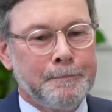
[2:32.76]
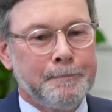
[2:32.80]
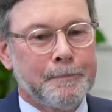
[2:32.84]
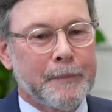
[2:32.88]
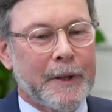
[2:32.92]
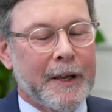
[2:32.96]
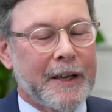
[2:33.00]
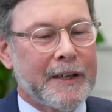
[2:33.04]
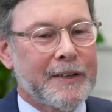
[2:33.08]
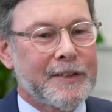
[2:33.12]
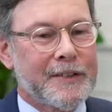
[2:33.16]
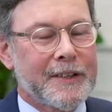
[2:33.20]

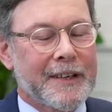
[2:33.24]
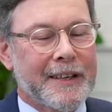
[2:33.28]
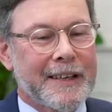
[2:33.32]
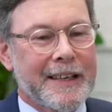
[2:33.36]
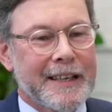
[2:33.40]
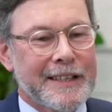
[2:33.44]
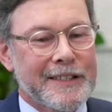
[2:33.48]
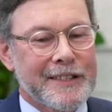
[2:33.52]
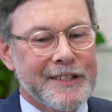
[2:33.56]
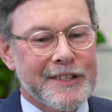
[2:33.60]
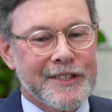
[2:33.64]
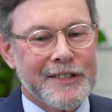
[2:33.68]
and
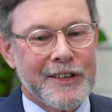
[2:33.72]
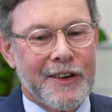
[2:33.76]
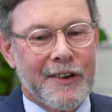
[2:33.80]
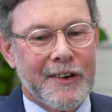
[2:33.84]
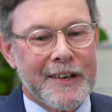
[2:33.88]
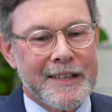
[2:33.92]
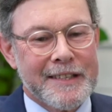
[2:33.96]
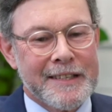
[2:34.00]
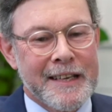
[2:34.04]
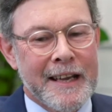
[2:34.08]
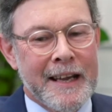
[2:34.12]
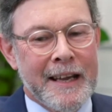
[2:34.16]

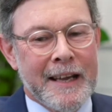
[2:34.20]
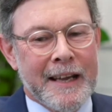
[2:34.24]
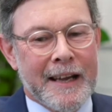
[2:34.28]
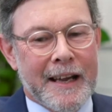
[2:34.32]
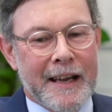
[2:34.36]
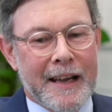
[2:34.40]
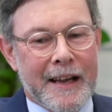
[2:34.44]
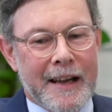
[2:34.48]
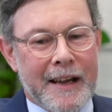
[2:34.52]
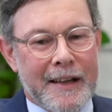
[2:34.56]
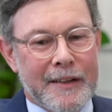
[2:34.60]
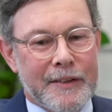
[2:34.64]
exercise,
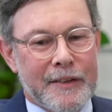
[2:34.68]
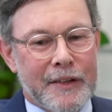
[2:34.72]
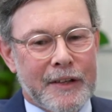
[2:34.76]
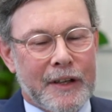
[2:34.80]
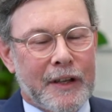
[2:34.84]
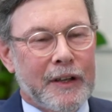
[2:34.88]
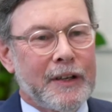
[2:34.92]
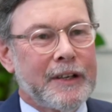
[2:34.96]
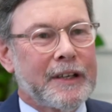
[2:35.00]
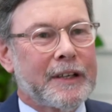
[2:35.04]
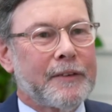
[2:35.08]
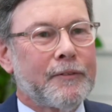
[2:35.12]
and the
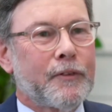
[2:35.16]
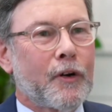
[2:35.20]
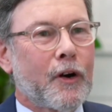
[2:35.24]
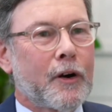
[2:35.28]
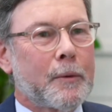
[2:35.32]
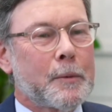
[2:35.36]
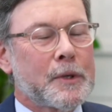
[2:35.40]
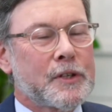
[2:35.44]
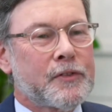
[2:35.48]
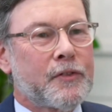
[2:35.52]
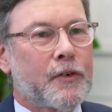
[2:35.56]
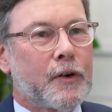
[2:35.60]
clinic
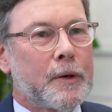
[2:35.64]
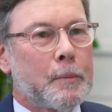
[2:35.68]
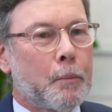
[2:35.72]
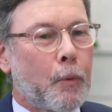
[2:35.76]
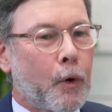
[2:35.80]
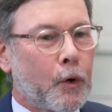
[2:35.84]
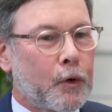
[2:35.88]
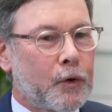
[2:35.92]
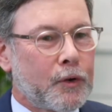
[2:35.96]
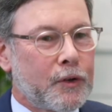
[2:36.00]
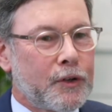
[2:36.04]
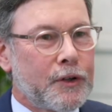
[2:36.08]
environment's a very
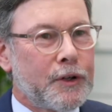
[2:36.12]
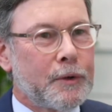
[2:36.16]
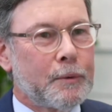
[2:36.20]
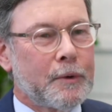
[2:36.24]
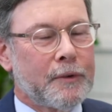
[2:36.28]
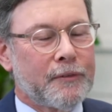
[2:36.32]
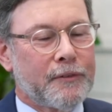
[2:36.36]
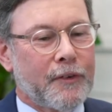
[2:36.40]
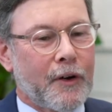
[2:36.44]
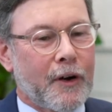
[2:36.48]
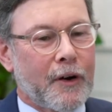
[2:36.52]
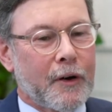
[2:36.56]
modern, new
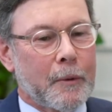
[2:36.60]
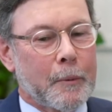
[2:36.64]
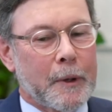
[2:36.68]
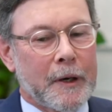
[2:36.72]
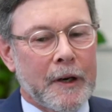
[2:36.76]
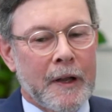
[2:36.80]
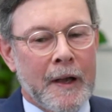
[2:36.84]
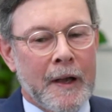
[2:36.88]
environment.